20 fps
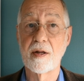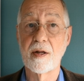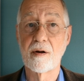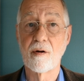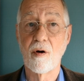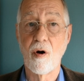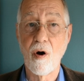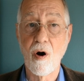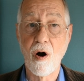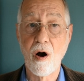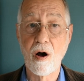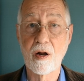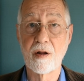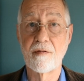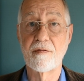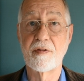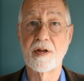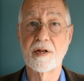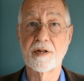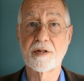in all
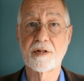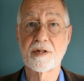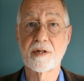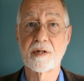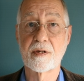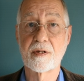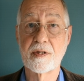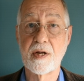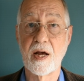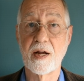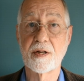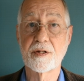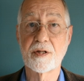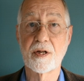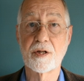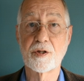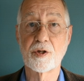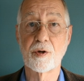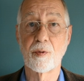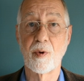of these 10
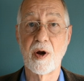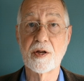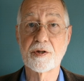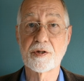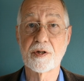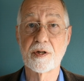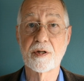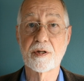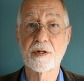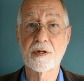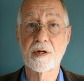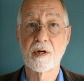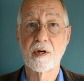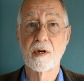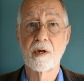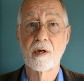situations,